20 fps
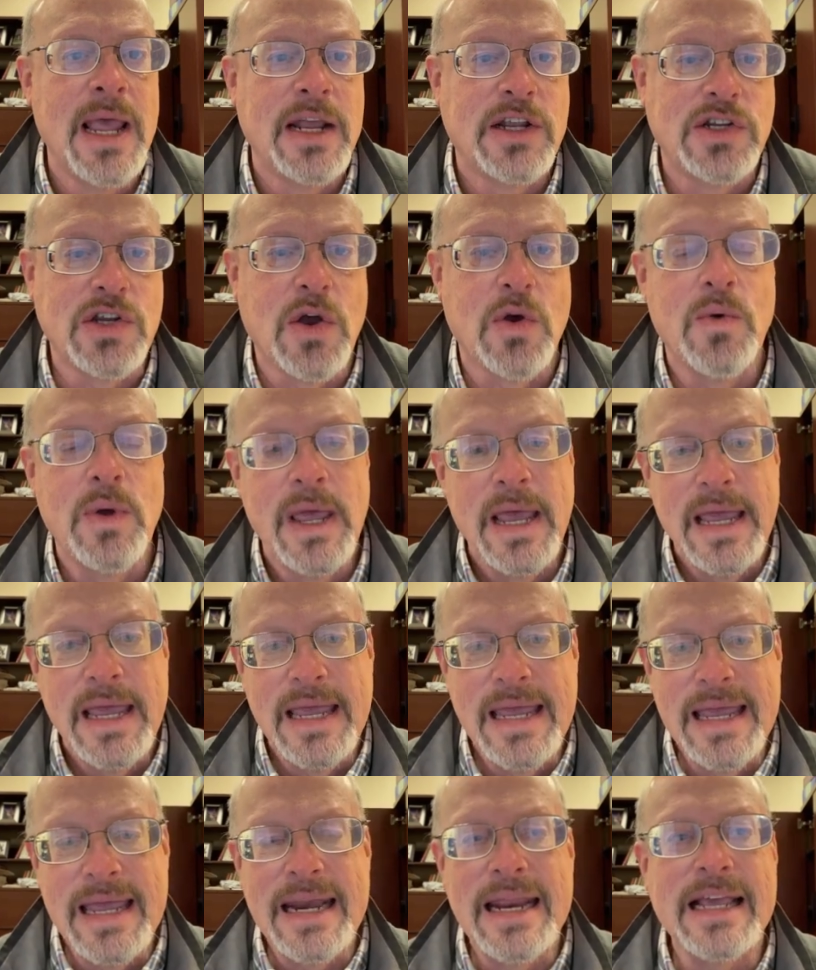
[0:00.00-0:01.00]
So
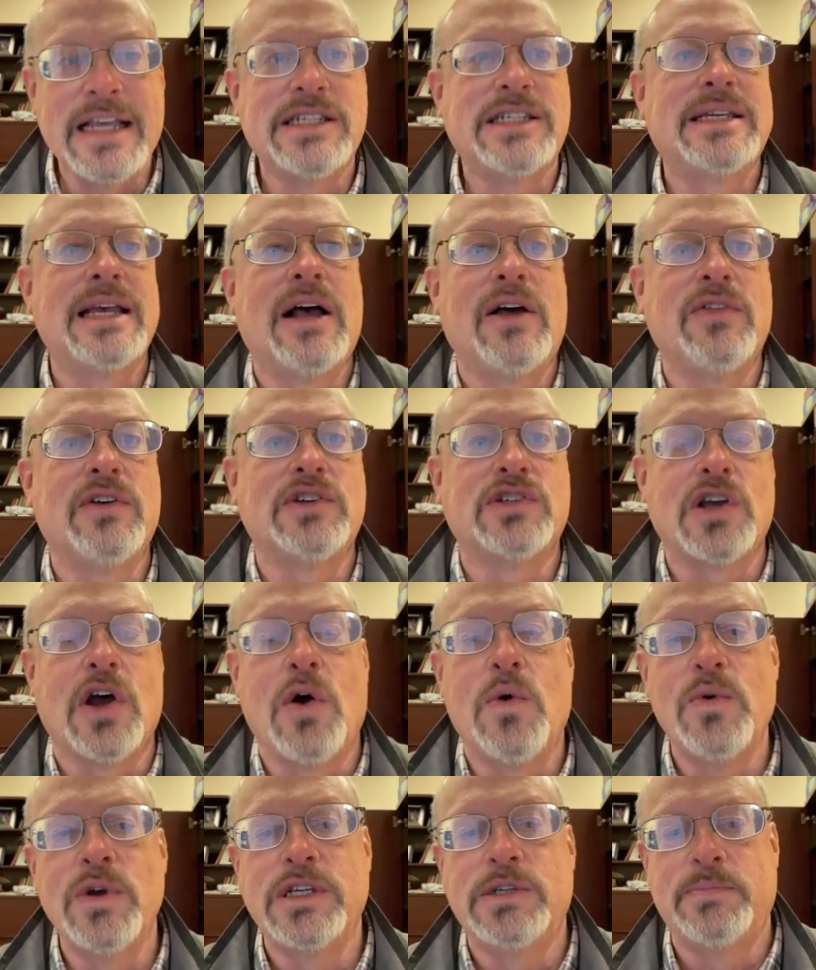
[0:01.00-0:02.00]
in Excel, there's
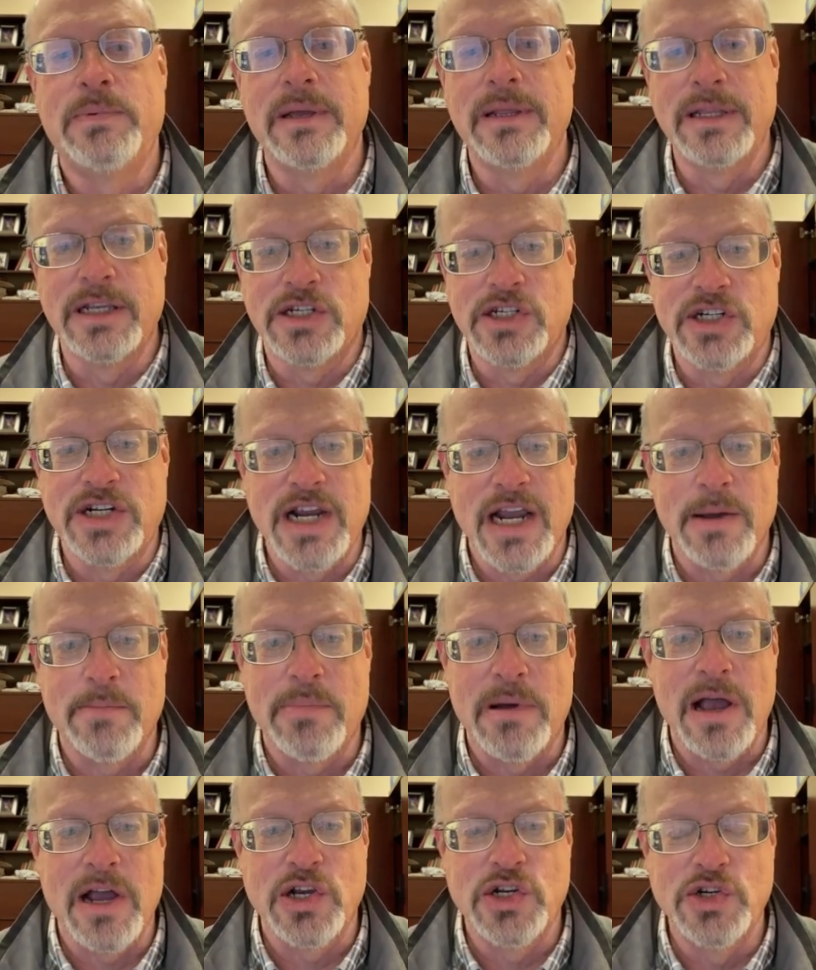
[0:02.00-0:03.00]
always been this
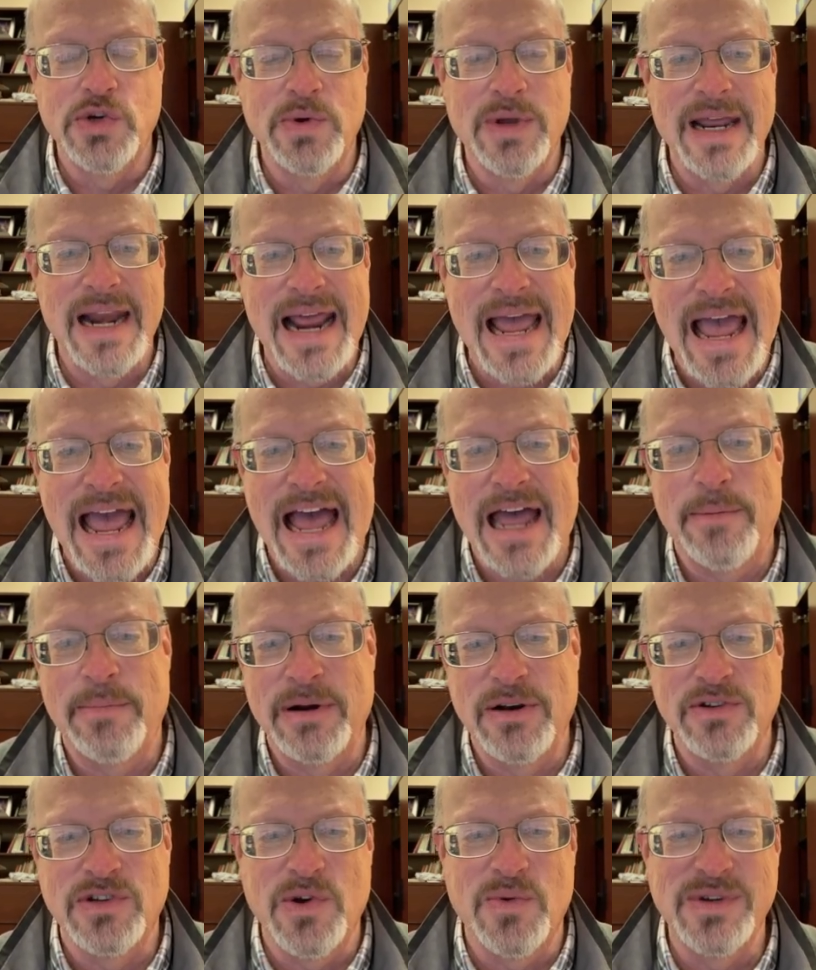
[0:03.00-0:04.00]
checkbox you could add,
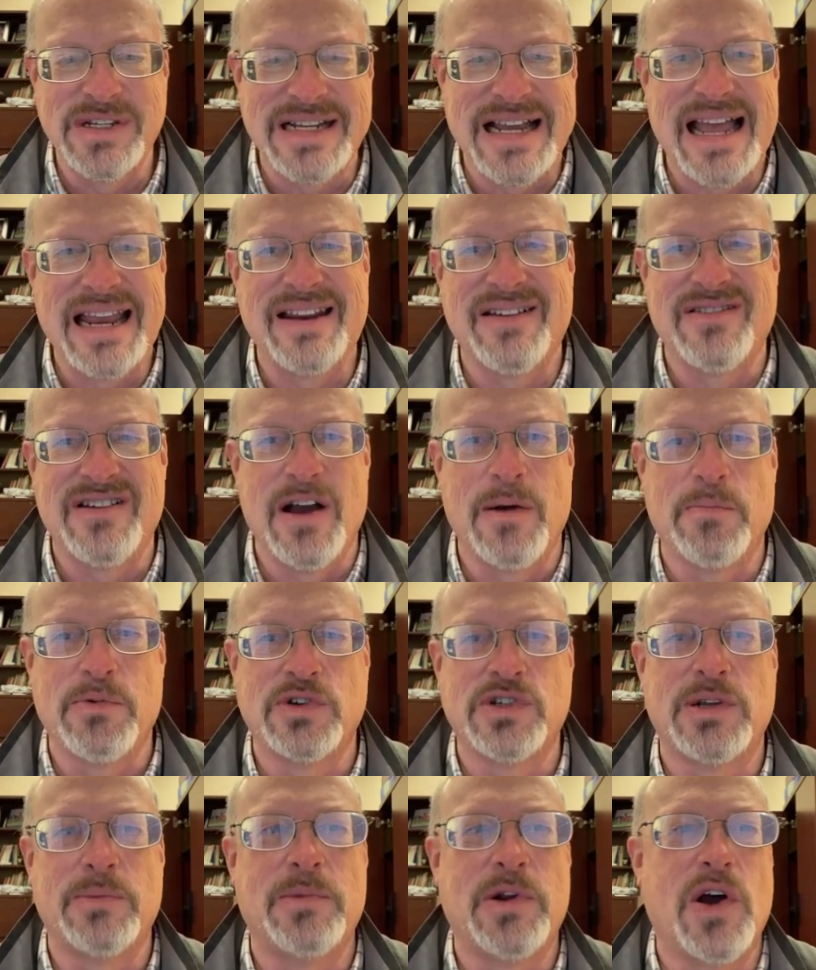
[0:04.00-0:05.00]
but it's always kind of
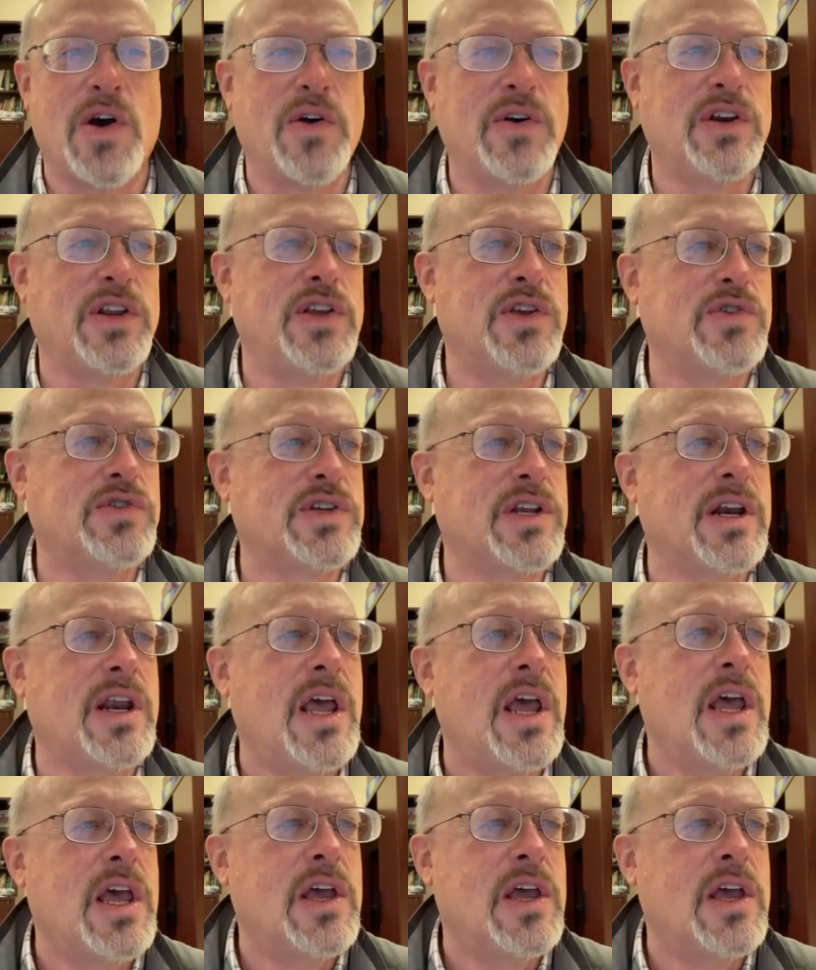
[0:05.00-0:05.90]
cumbersome and hard to use it.